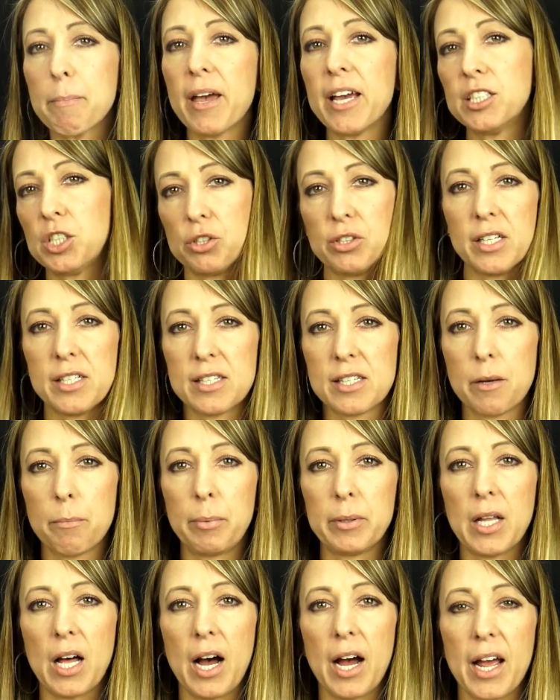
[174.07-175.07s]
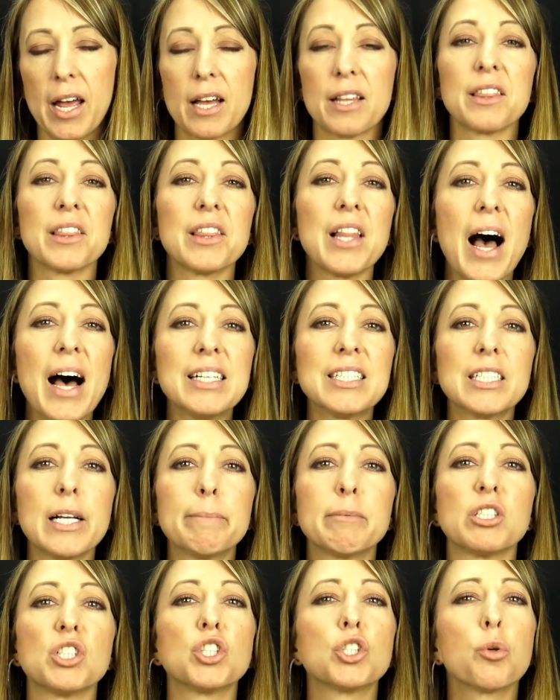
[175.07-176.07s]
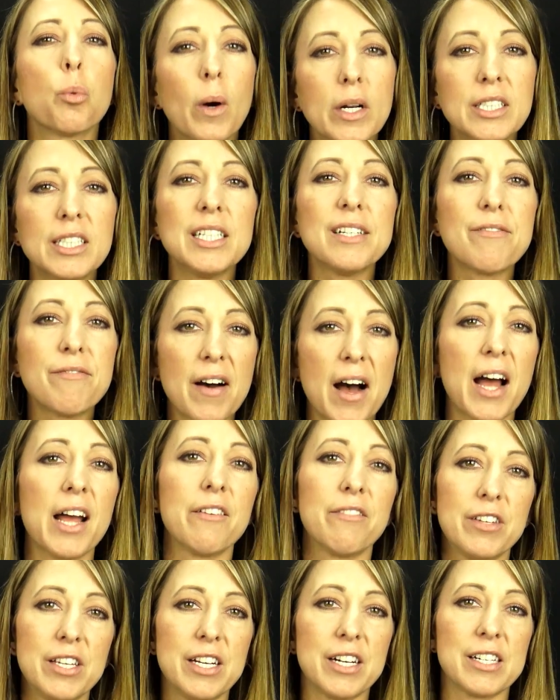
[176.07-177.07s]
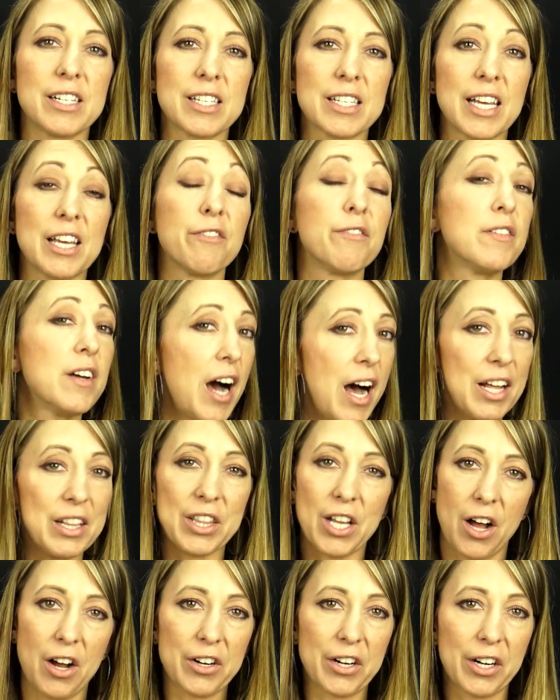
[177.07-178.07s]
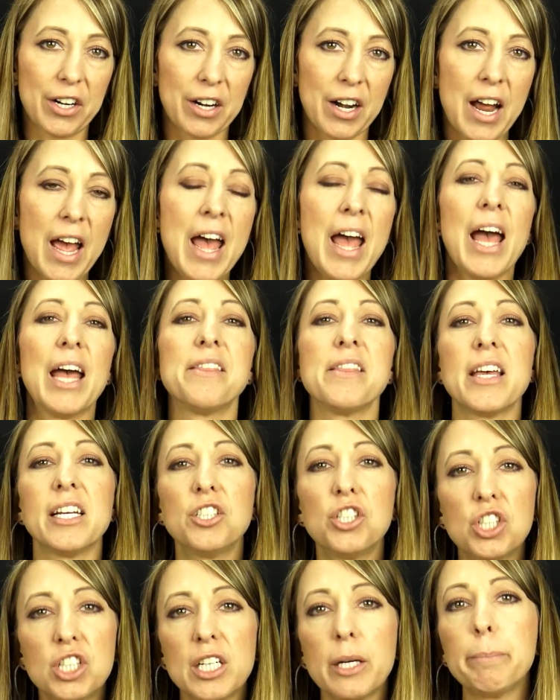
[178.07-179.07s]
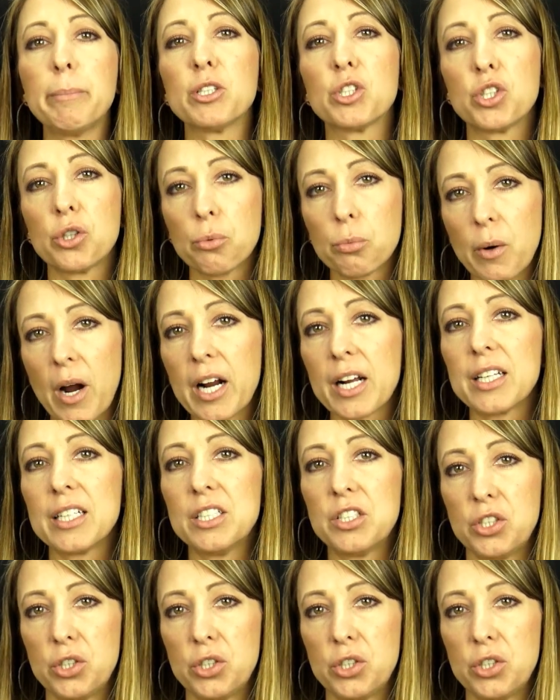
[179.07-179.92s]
Patriot Supply last up to 25 years, if not longer, and they ship directly